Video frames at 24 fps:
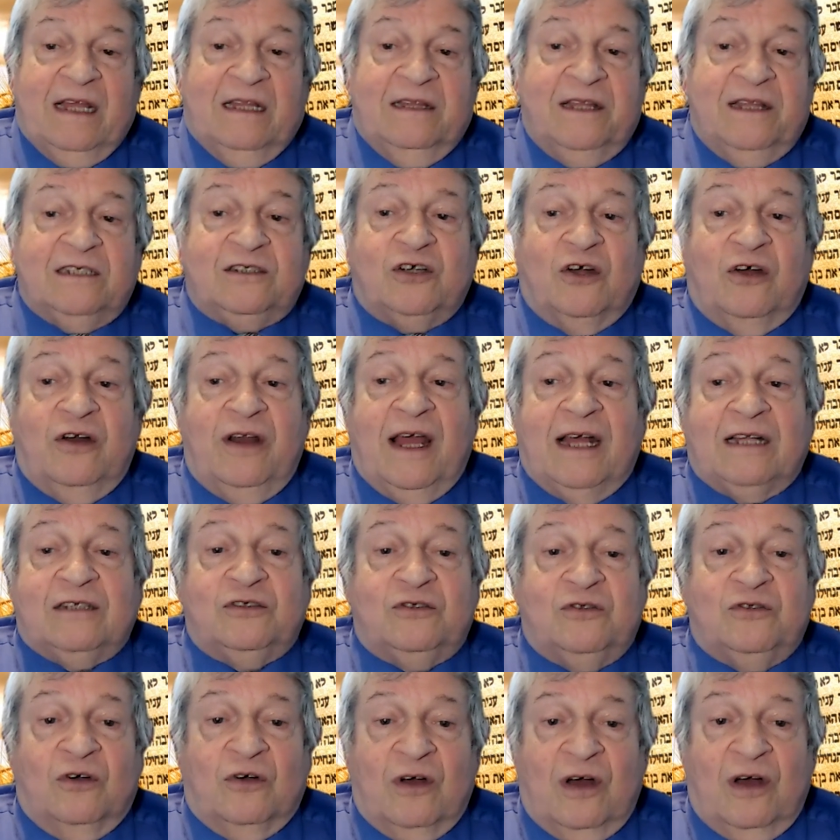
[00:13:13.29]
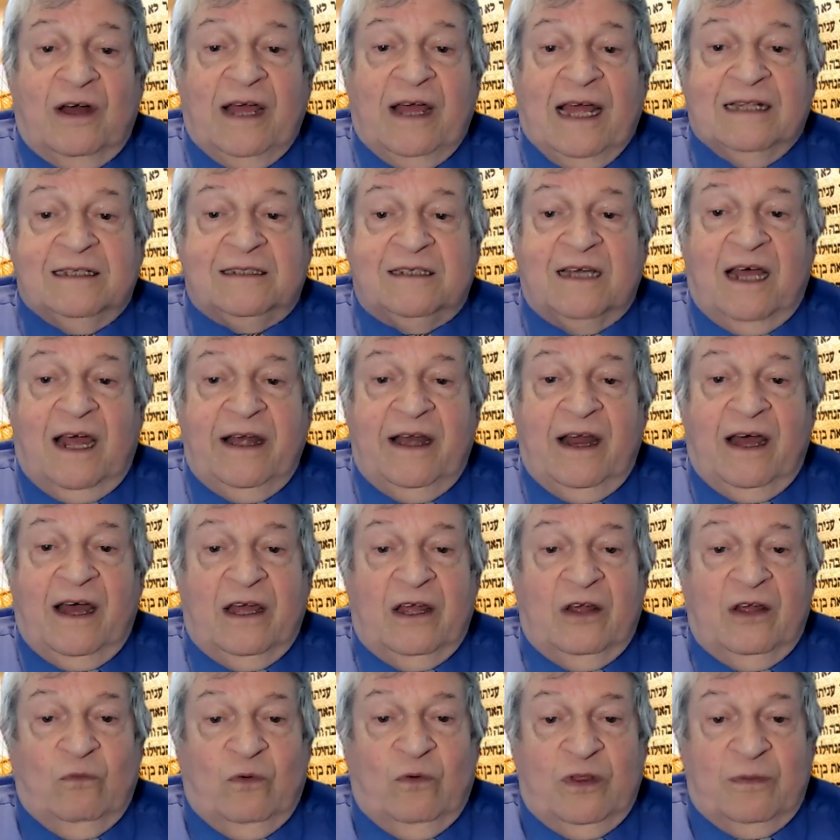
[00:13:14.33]
This connects Torah and
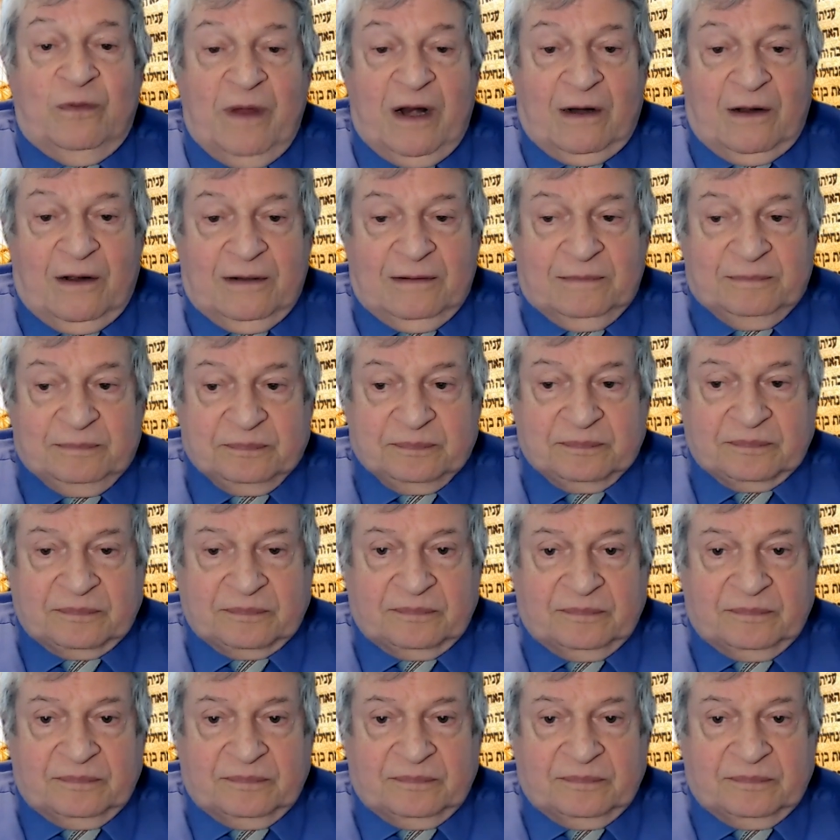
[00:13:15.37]
Sinai with milk.